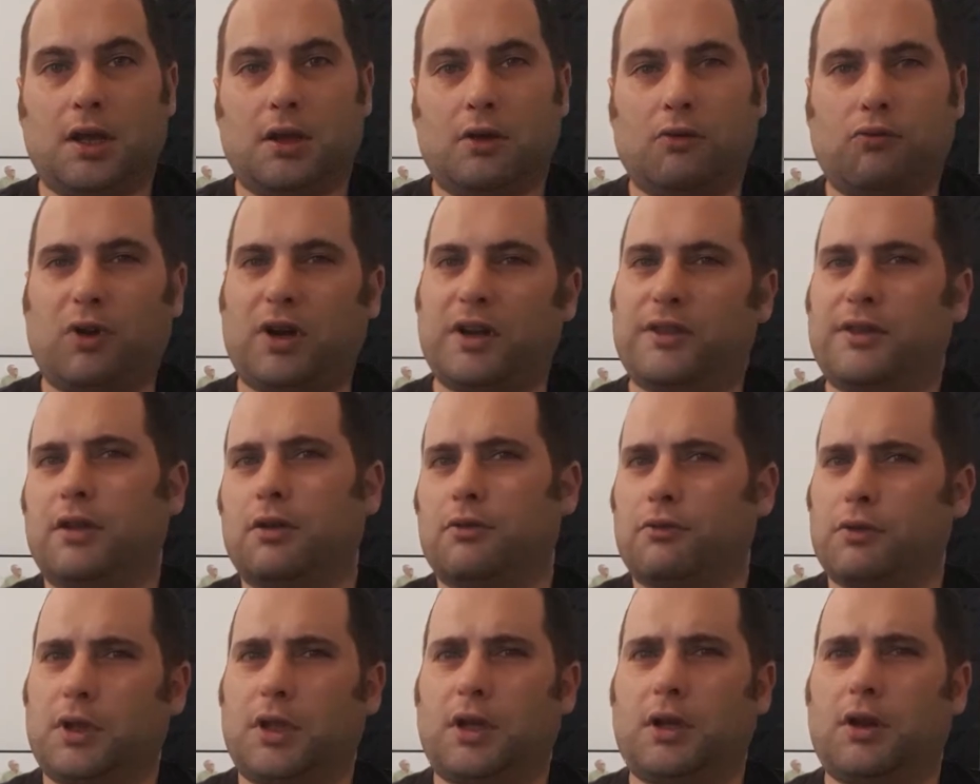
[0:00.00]
One thing I
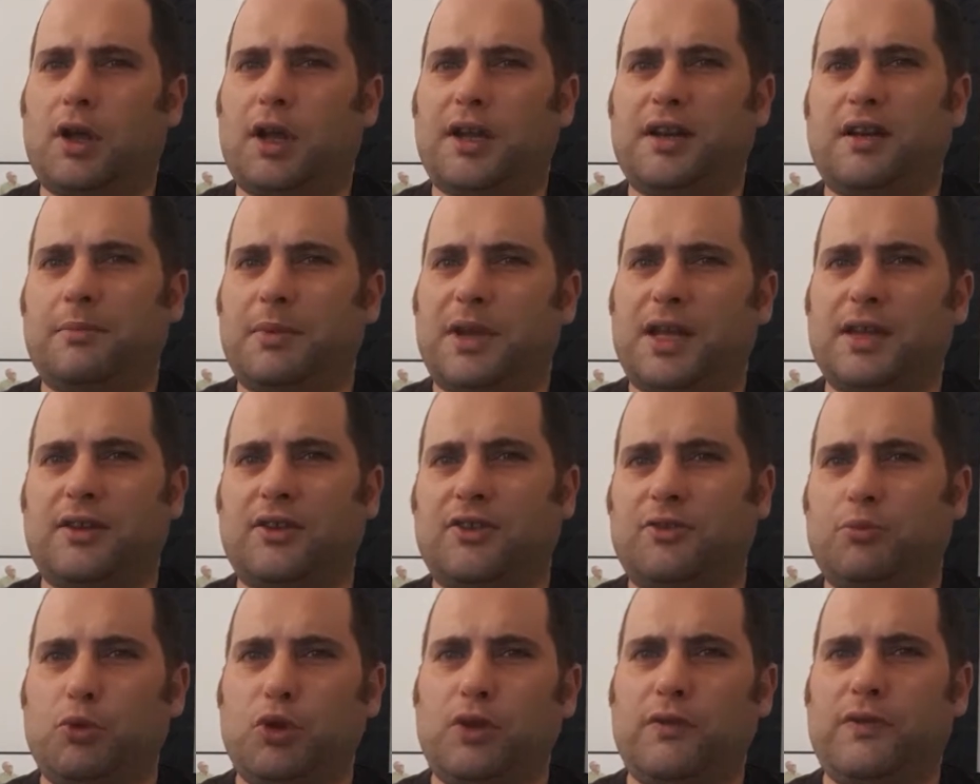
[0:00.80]
really liked about
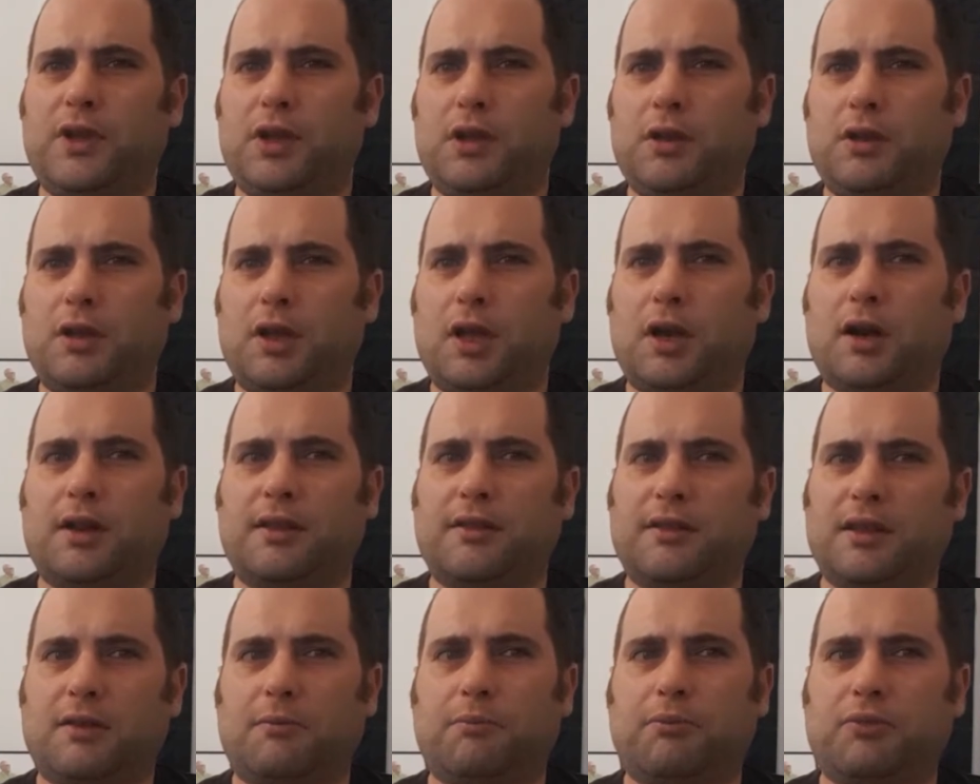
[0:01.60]
this movie, and I
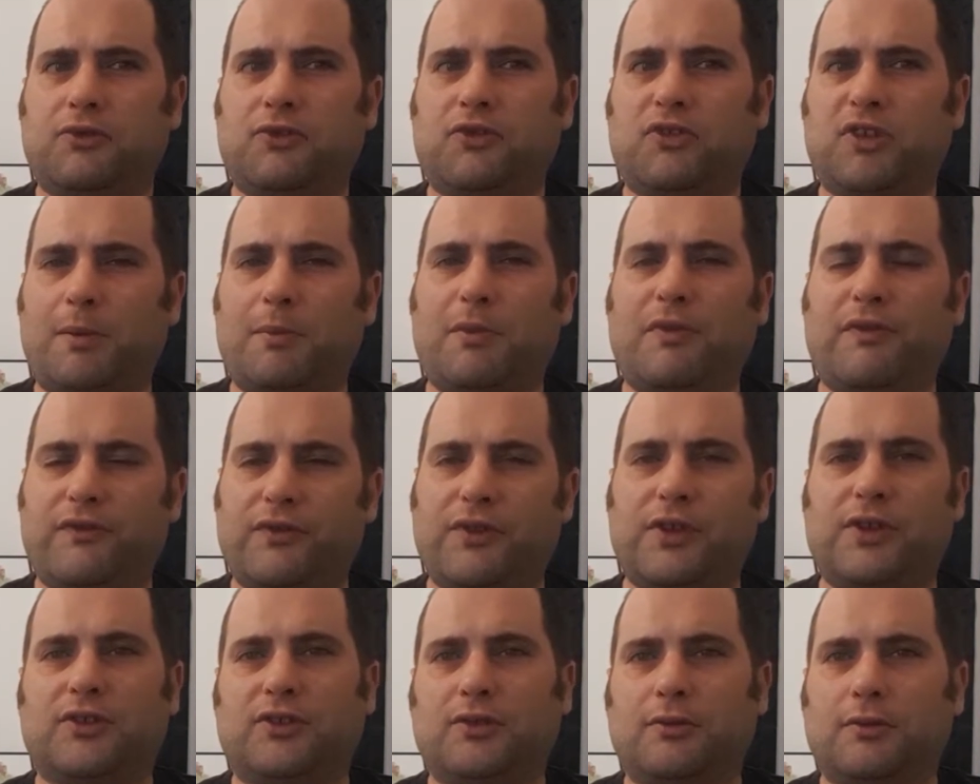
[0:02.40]
think some of
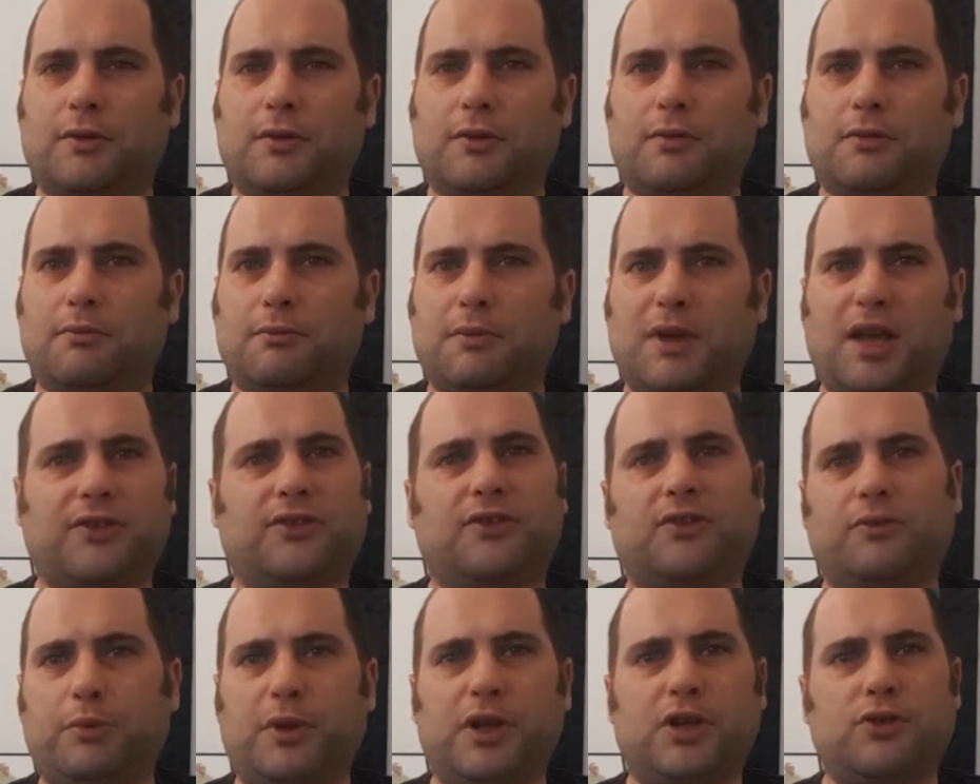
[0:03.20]
this must
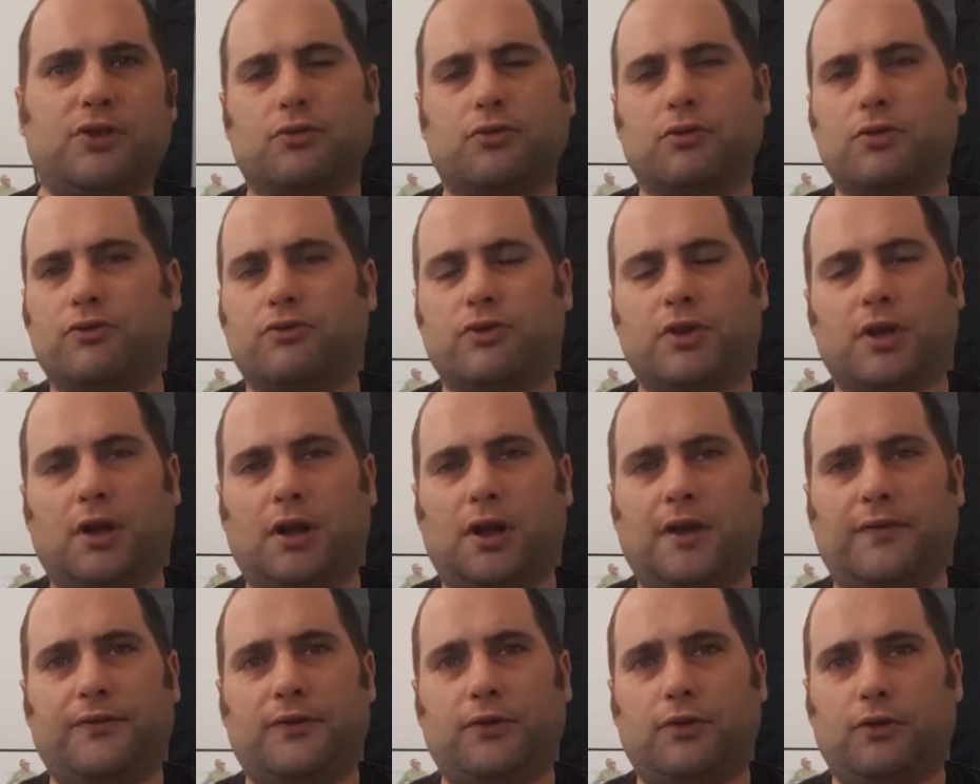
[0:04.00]
have been in real
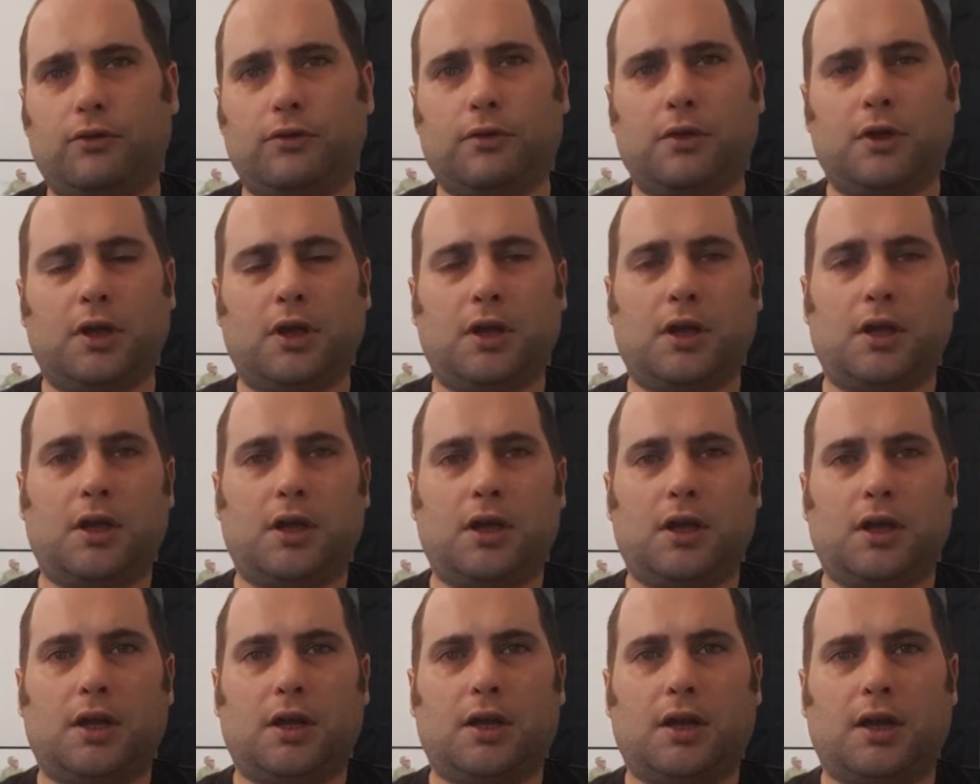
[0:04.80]
life too,
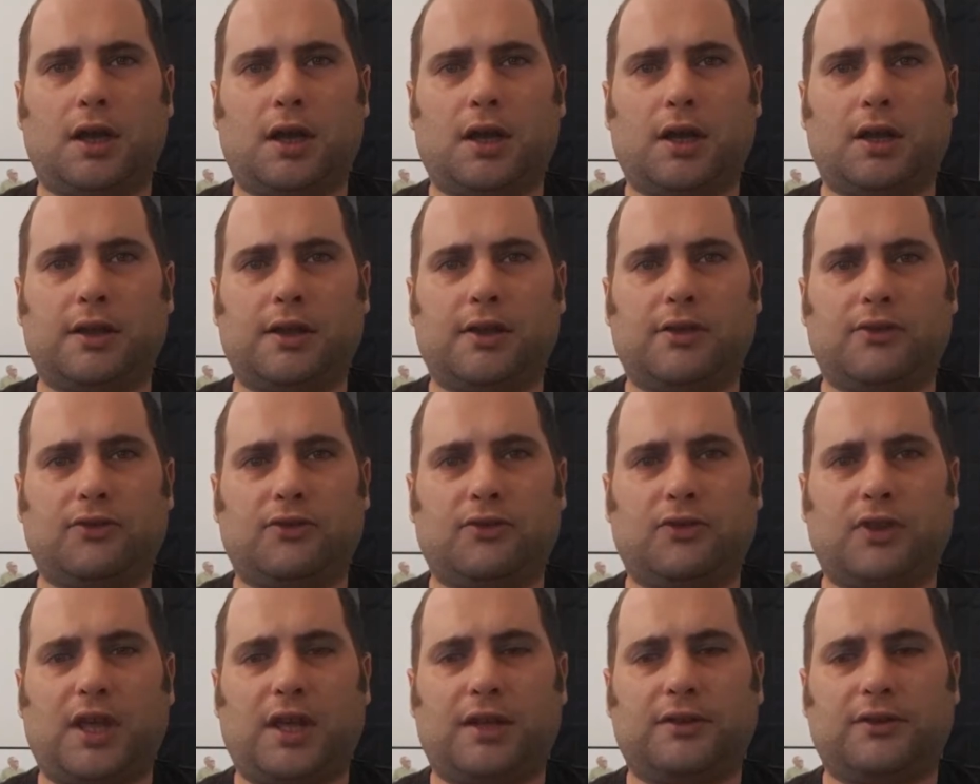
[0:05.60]
is
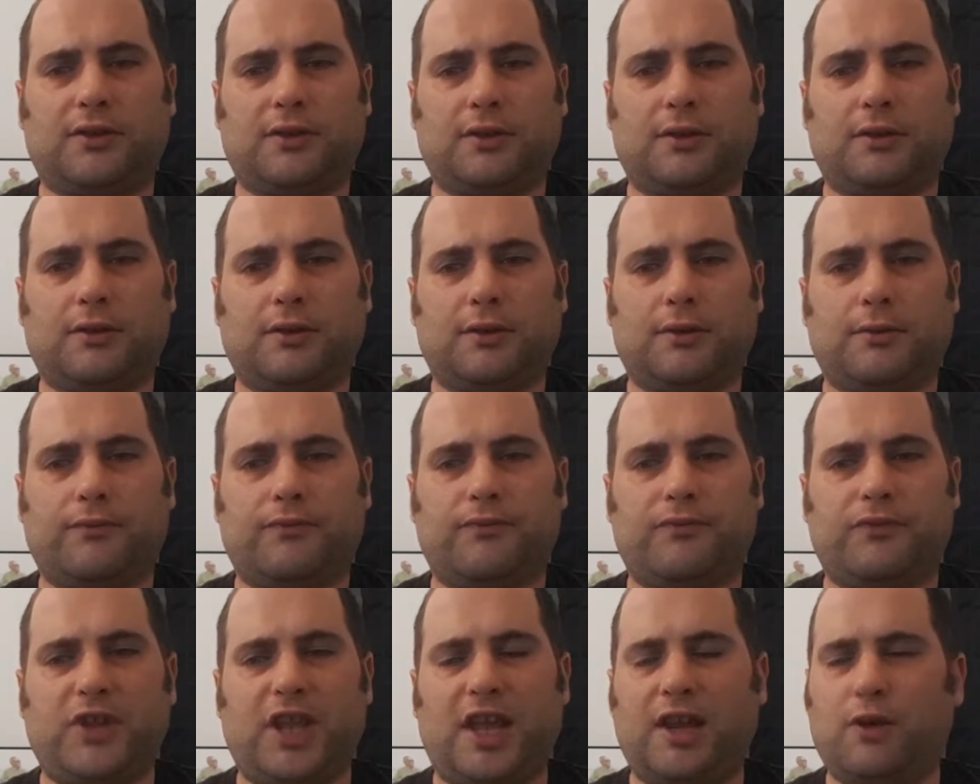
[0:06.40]
that
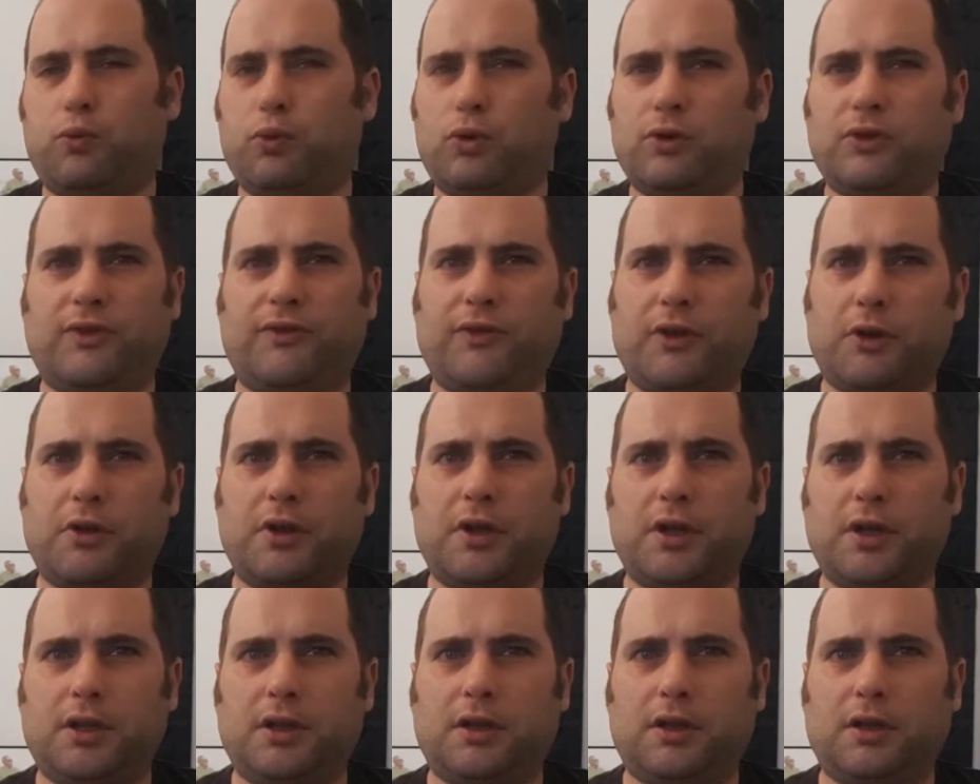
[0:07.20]
Ed Wood's a
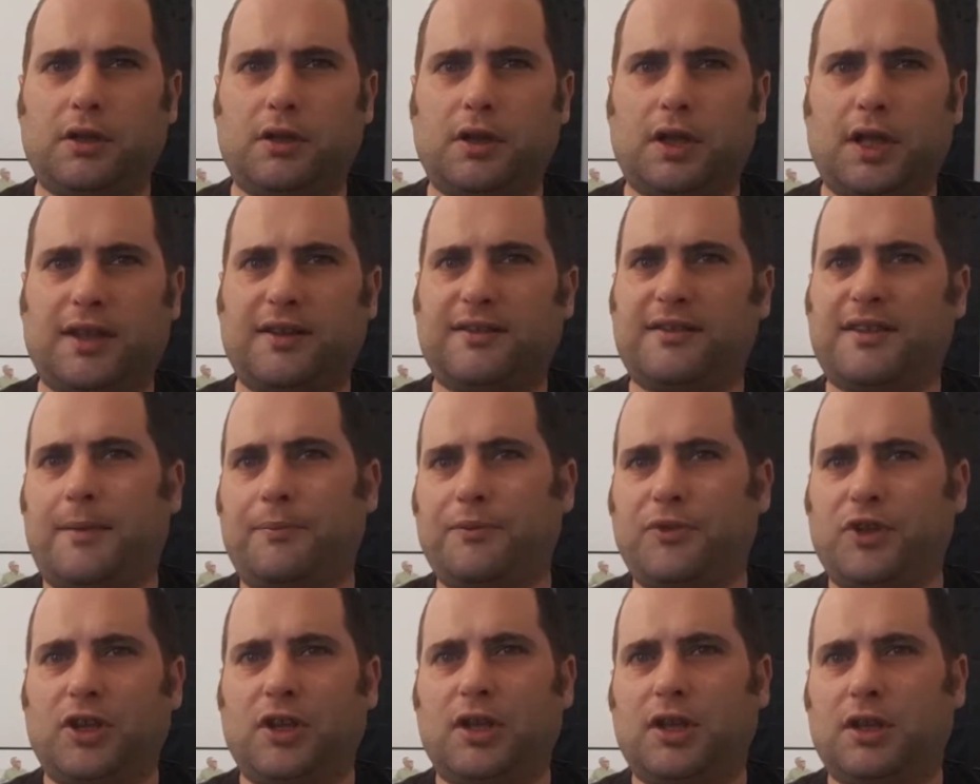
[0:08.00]
very
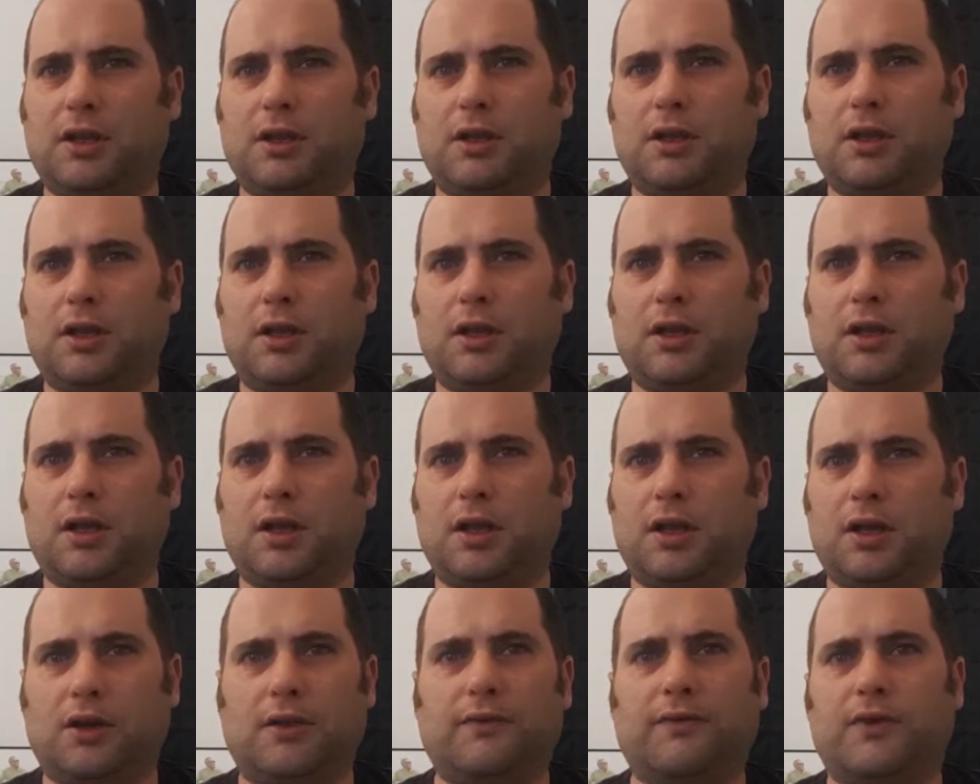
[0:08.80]
accepting
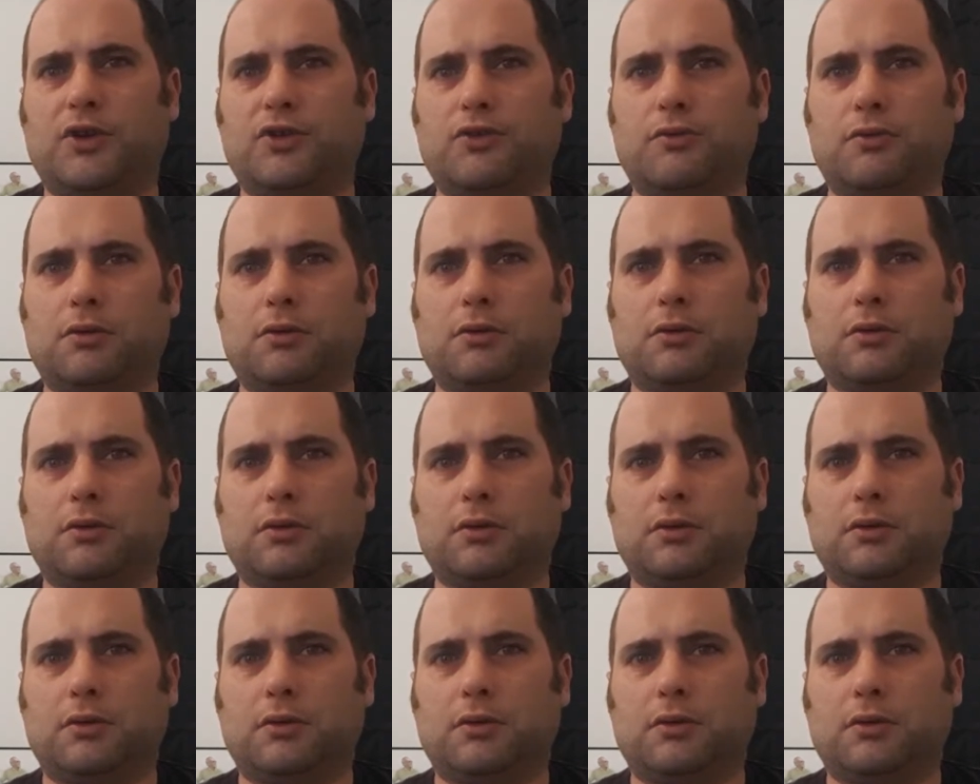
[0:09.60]
individual.